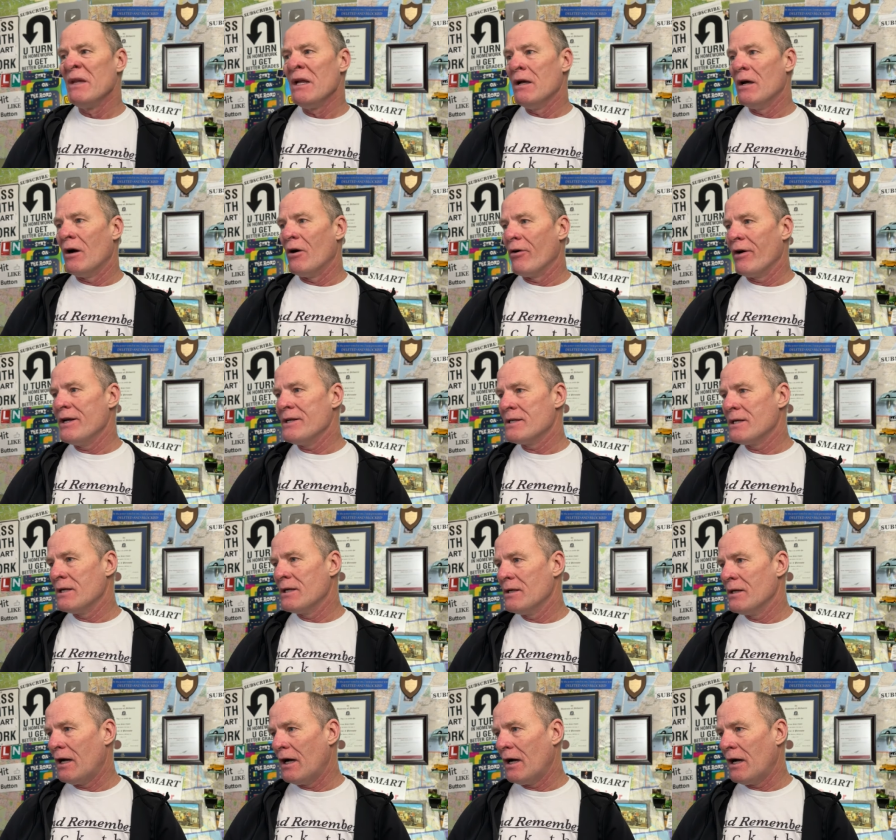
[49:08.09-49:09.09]
All right,
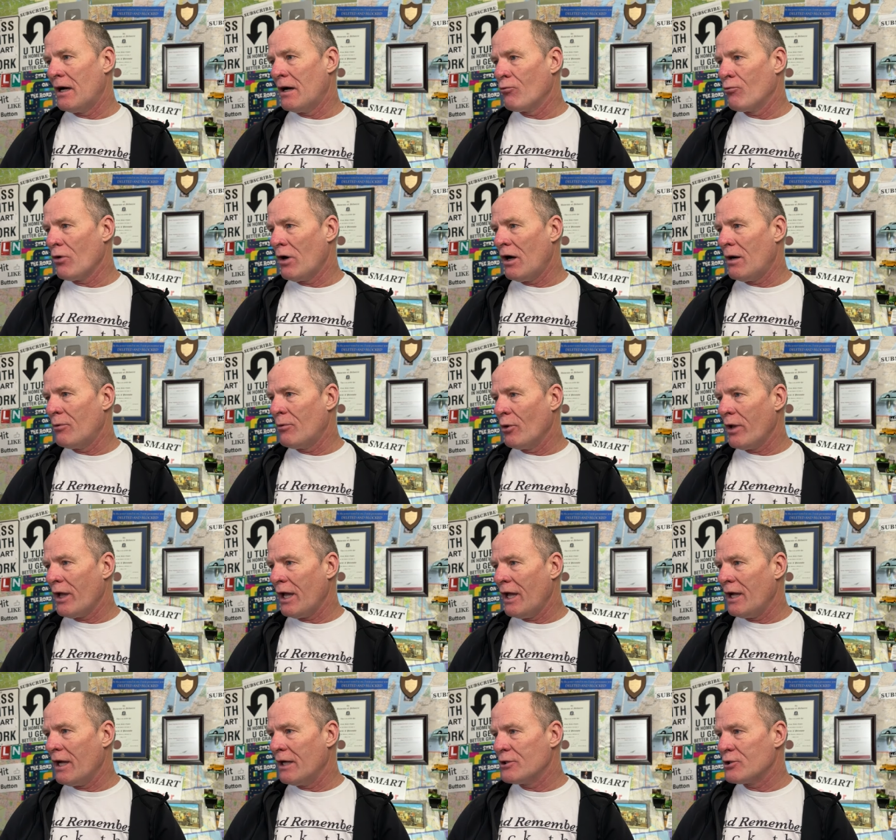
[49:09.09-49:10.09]
uh, Rob.
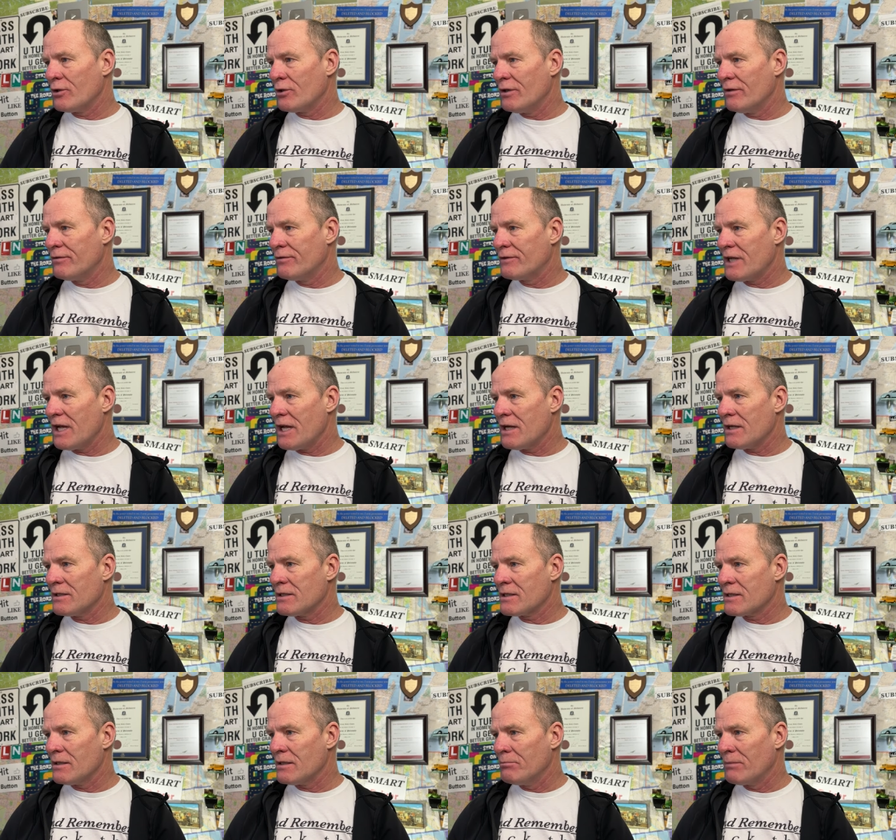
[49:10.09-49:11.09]
Okay, I should have taken
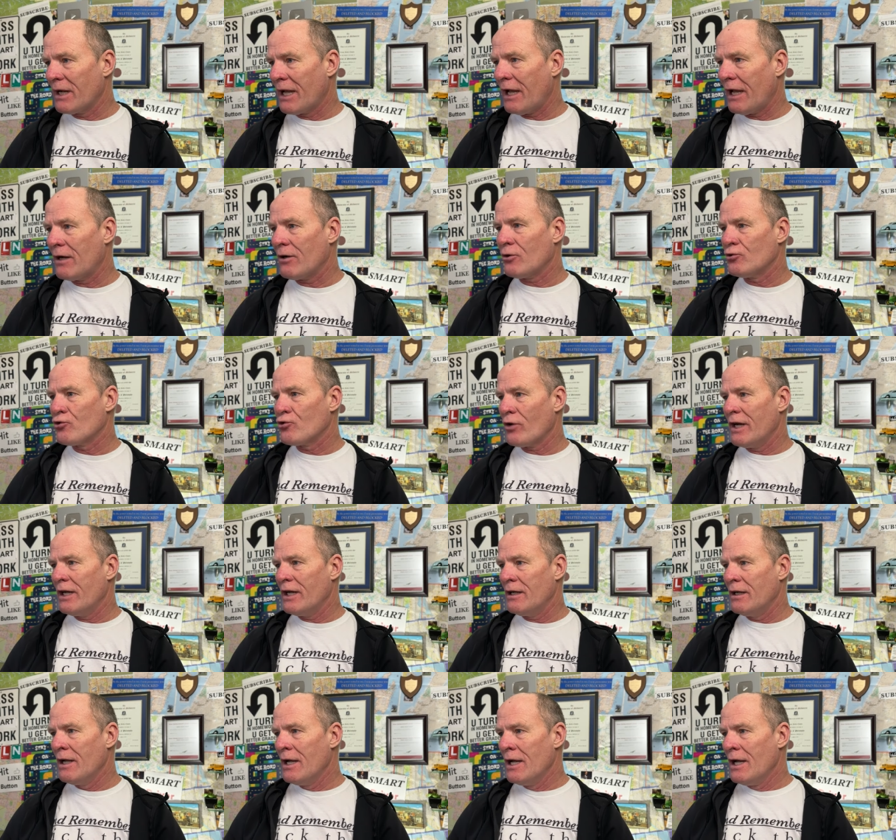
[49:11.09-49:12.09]
some mechanical
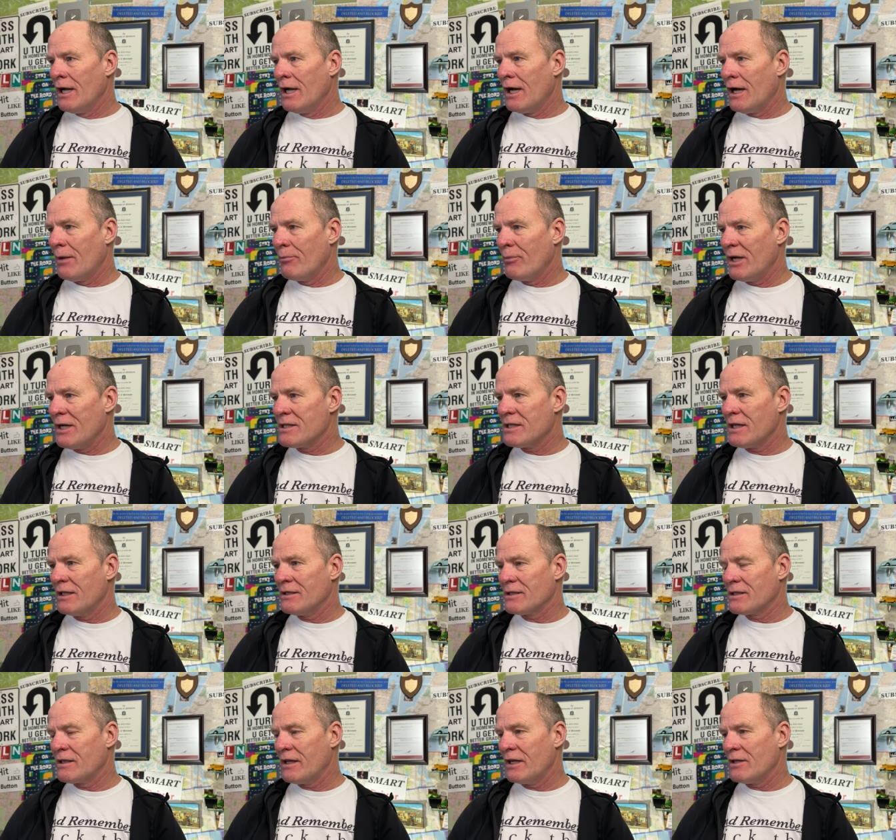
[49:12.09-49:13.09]
training. Uh, makes
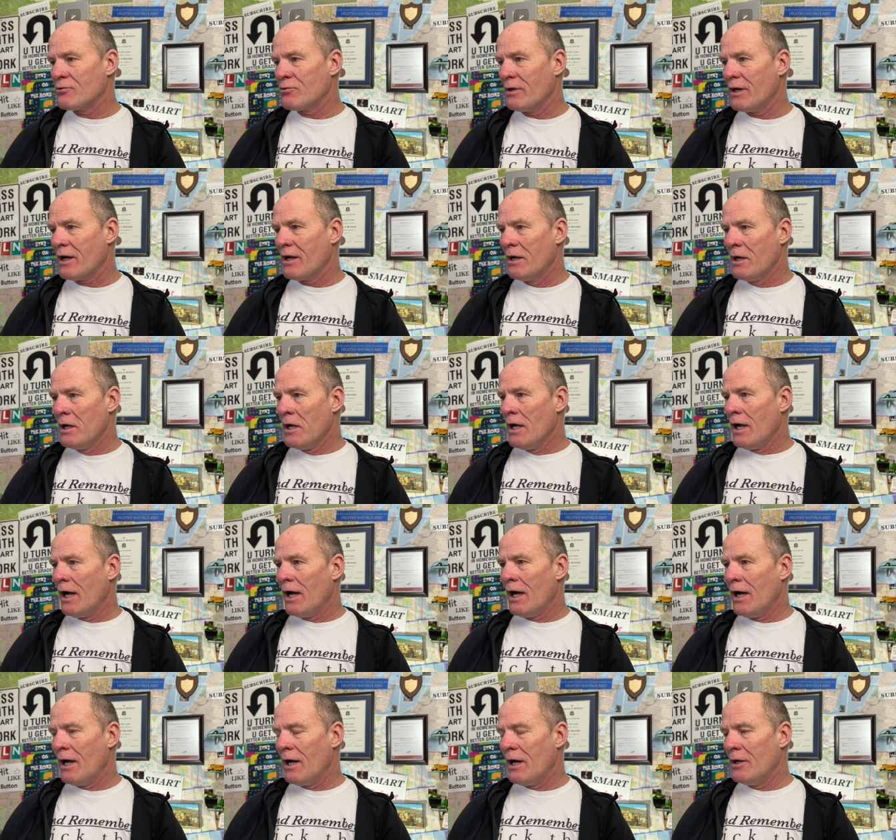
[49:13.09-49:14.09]
sense. Thanks, Rick.
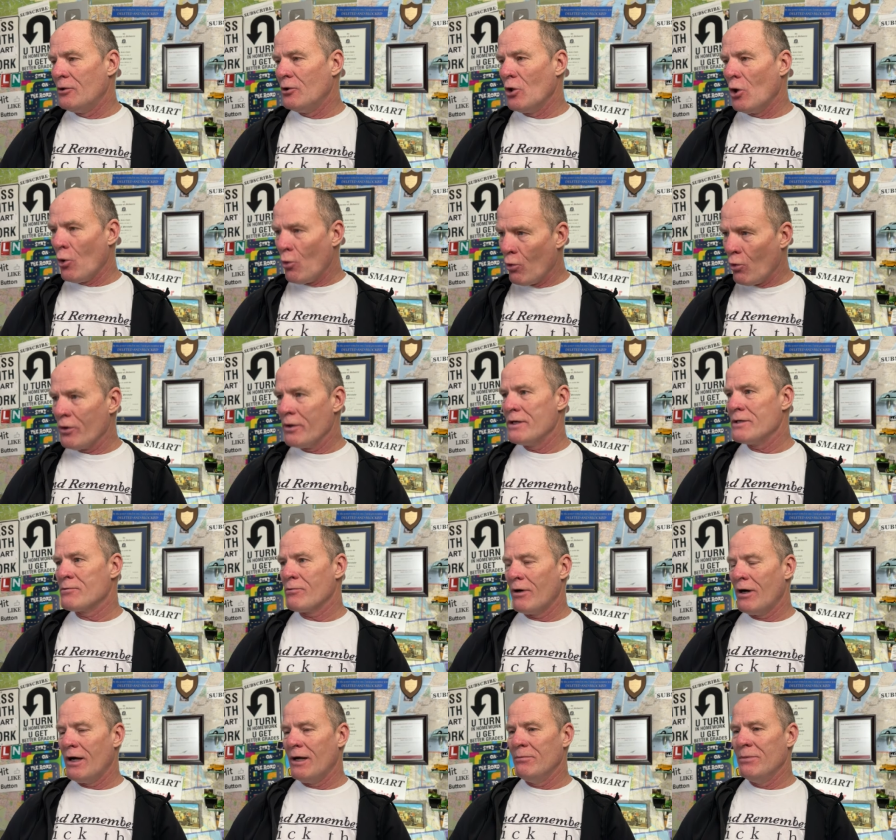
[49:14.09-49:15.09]
Uh, no worries,
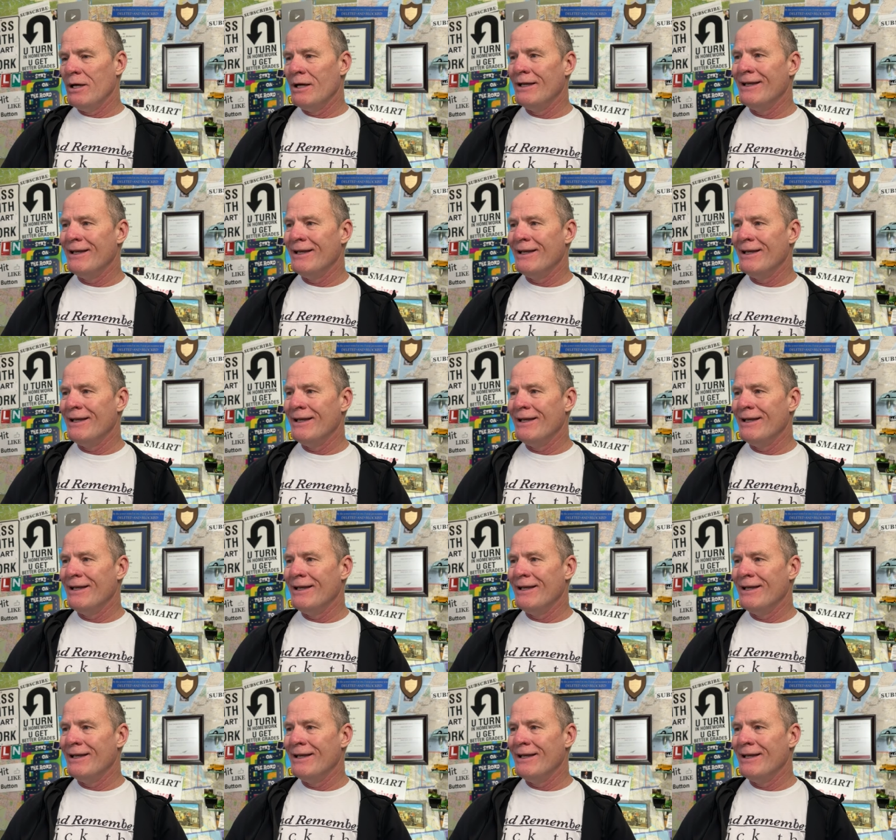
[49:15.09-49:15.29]
Rob.